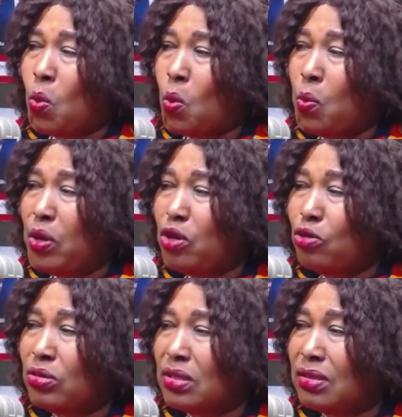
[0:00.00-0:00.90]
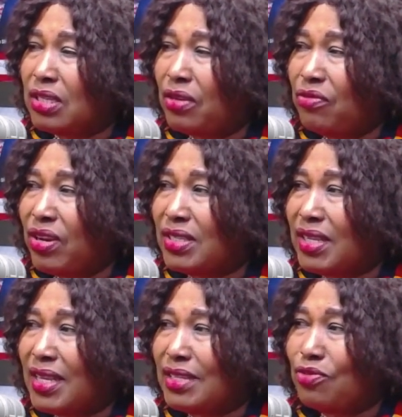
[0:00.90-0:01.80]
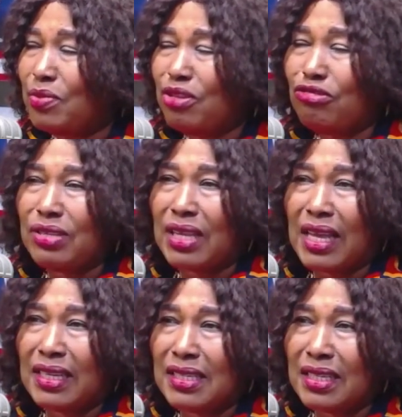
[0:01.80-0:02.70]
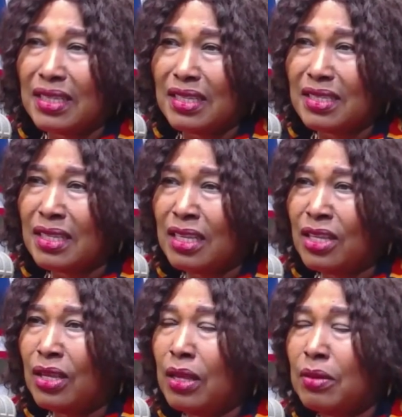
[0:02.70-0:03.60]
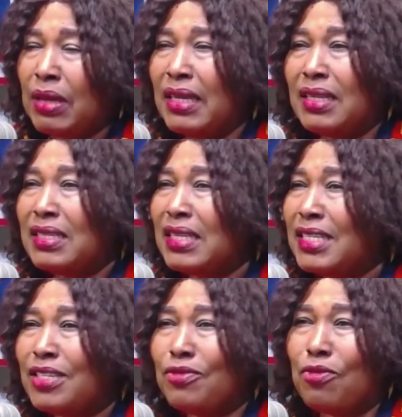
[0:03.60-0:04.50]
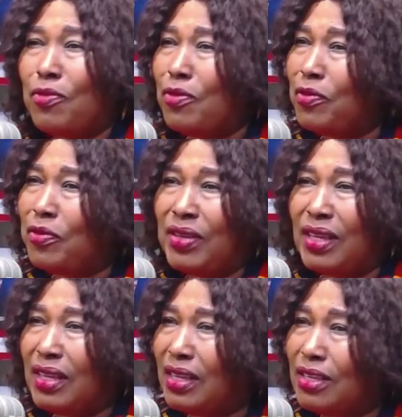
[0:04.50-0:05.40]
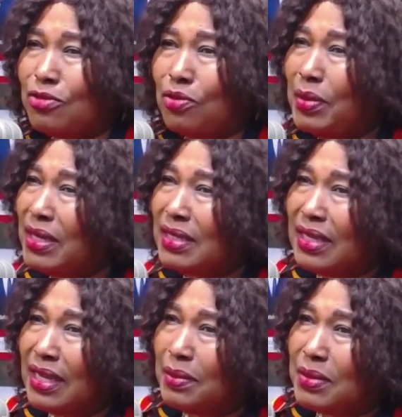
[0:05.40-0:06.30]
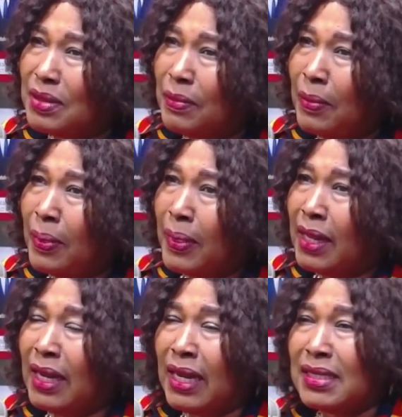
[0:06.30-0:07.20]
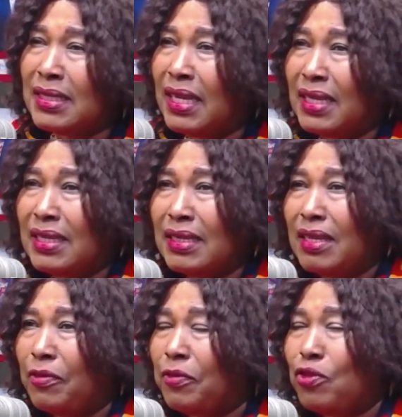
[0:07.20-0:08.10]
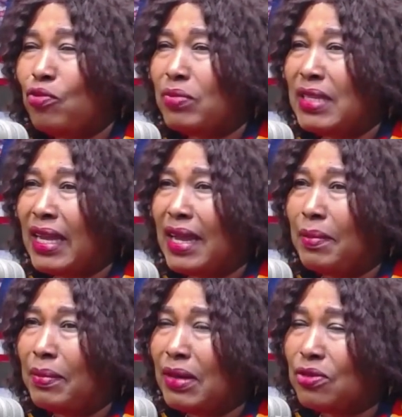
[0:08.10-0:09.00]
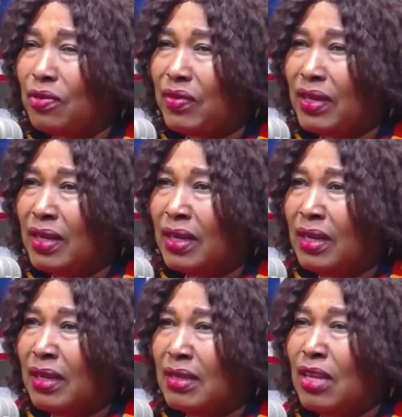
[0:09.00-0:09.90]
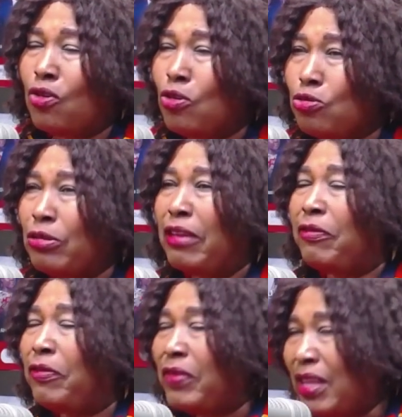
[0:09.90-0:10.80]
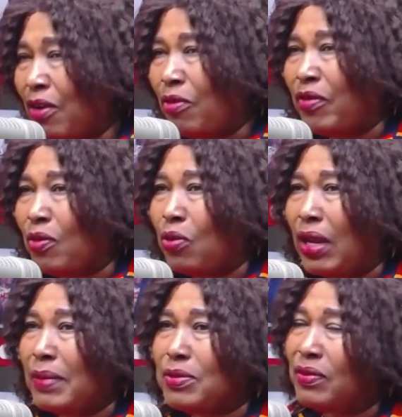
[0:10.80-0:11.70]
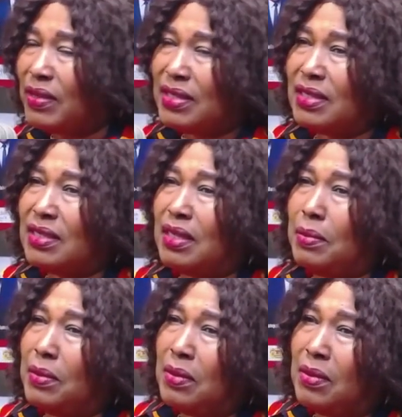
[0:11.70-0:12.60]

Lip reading: We be use generators, we be use candles. Candles are shinkro fee so many times. Lantern, the fumes that come out of it. Then also the fear of a collapse of the system.